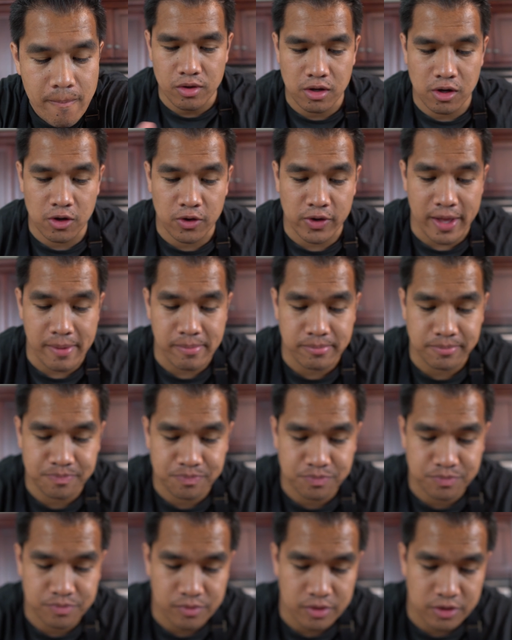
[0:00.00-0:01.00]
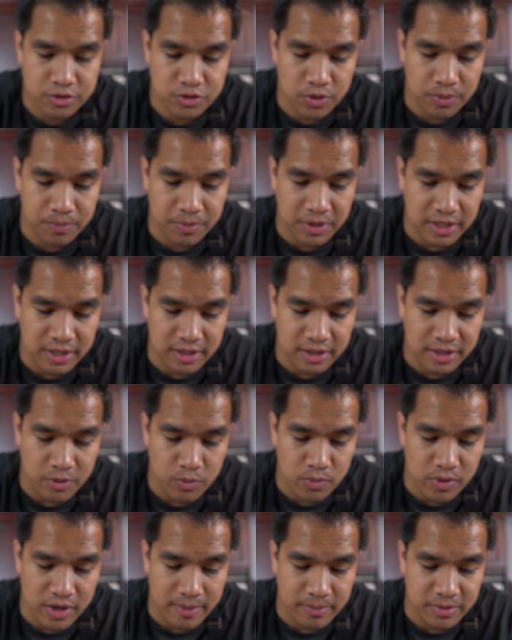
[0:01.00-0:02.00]
Okay, so immediately
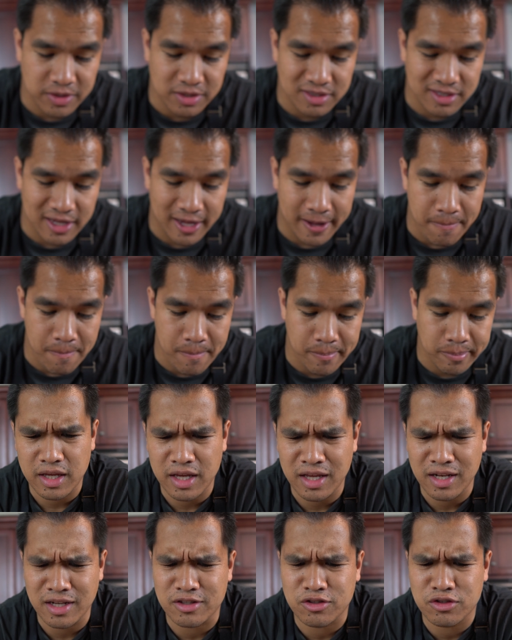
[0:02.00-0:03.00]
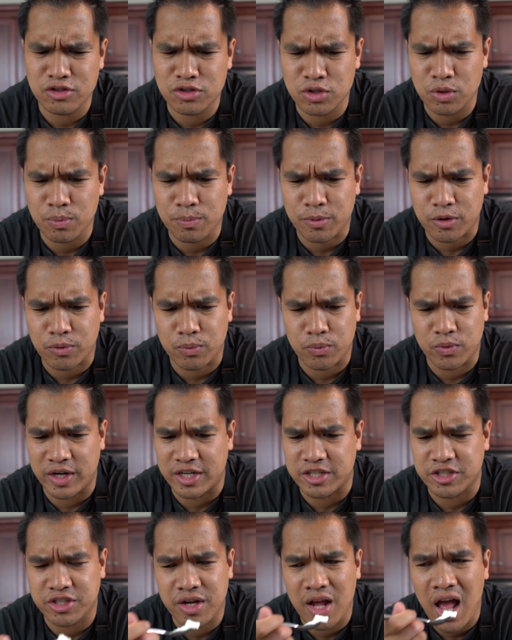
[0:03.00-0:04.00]
what I'm gonna say, it is super
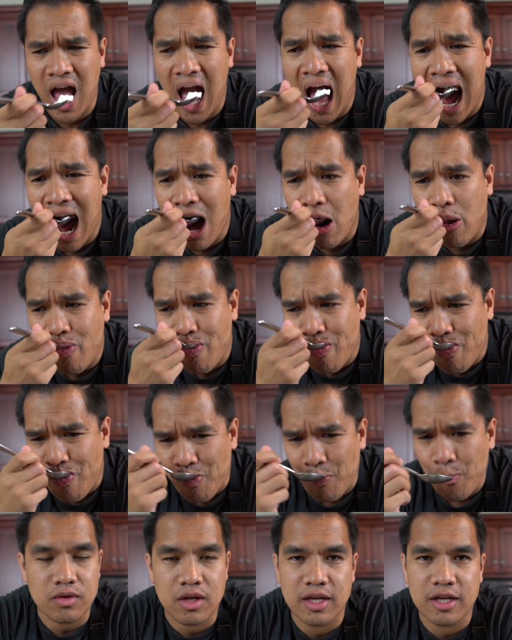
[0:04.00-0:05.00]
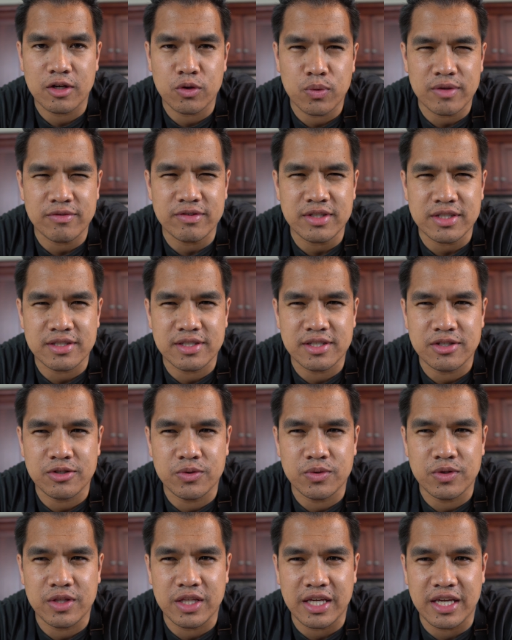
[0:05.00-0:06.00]
rich. Equivalent
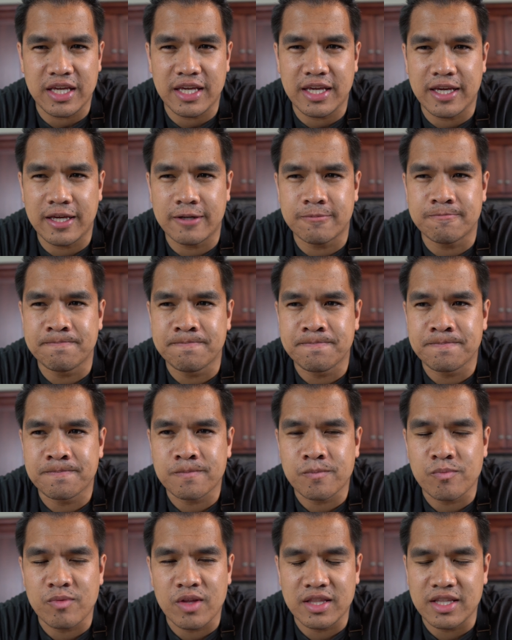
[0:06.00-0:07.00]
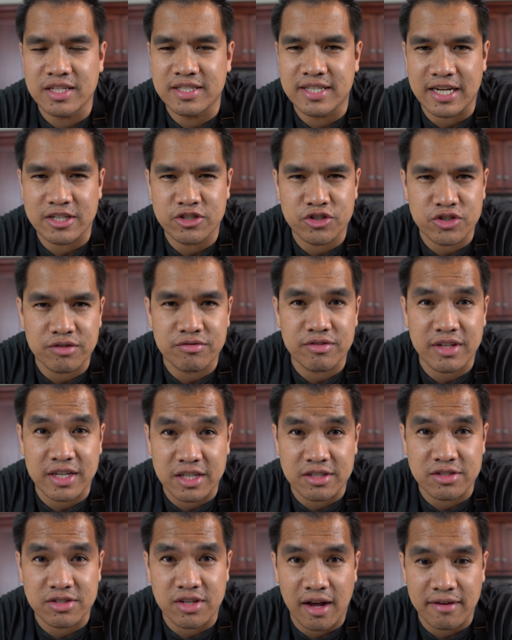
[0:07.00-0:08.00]
to the texture of like
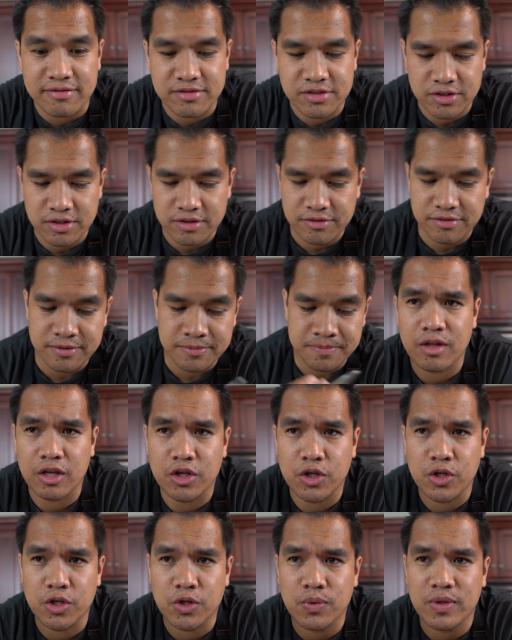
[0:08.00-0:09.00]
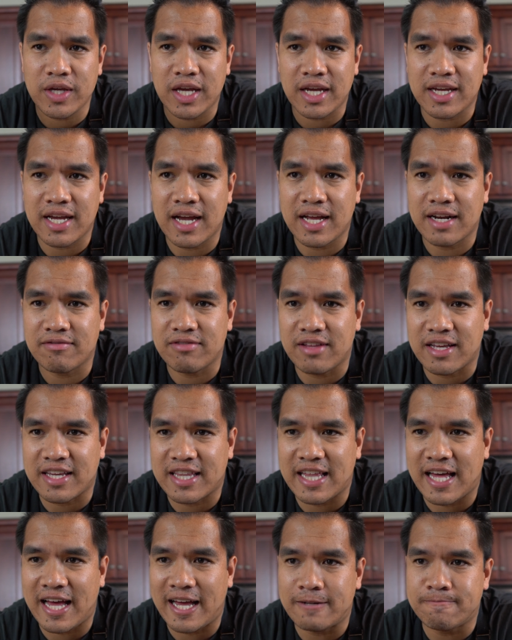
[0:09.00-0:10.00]
a soft serve. You do get kind of like
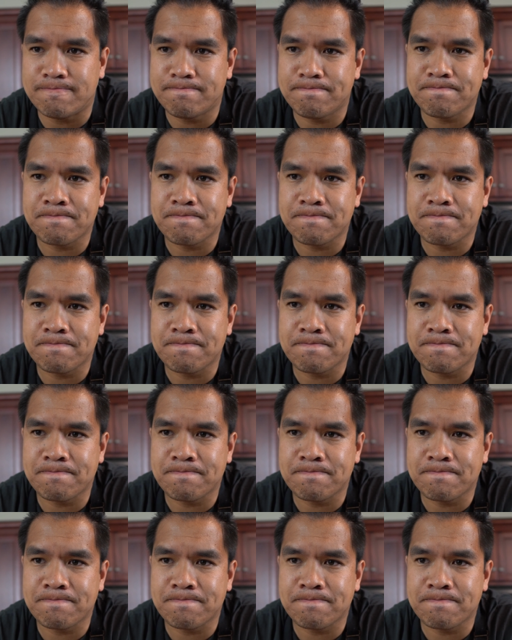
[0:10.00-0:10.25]
that